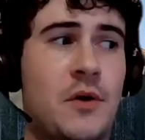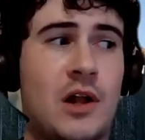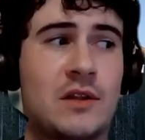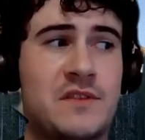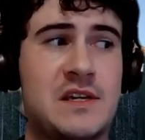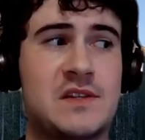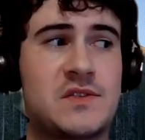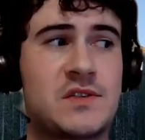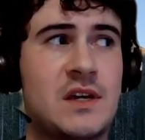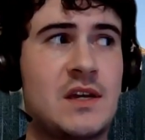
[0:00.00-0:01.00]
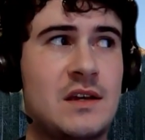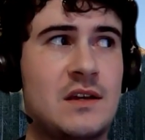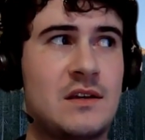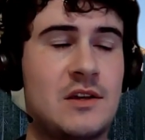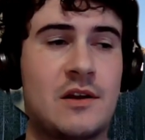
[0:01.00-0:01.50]
all of these.
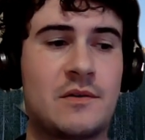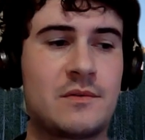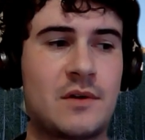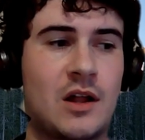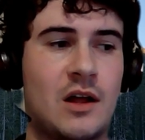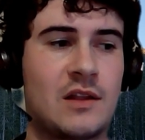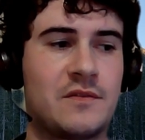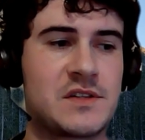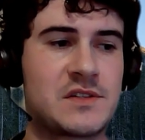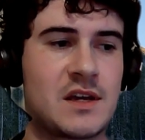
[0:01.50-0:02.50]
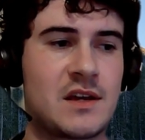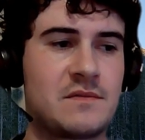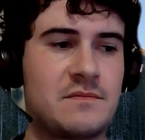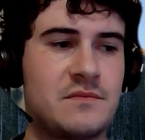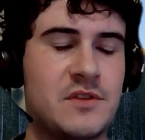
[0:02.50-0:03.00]
All of this
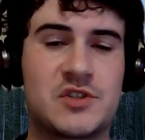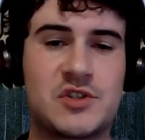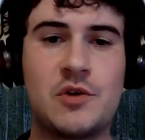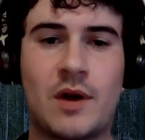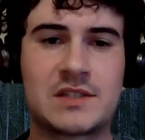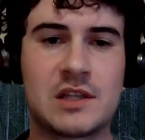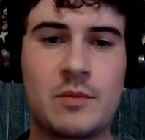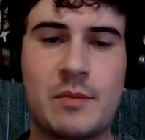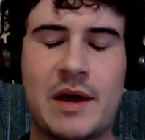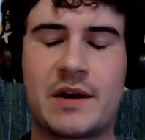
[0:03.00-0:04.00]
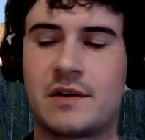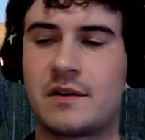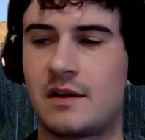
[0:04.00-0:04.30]
nuance a little bit better.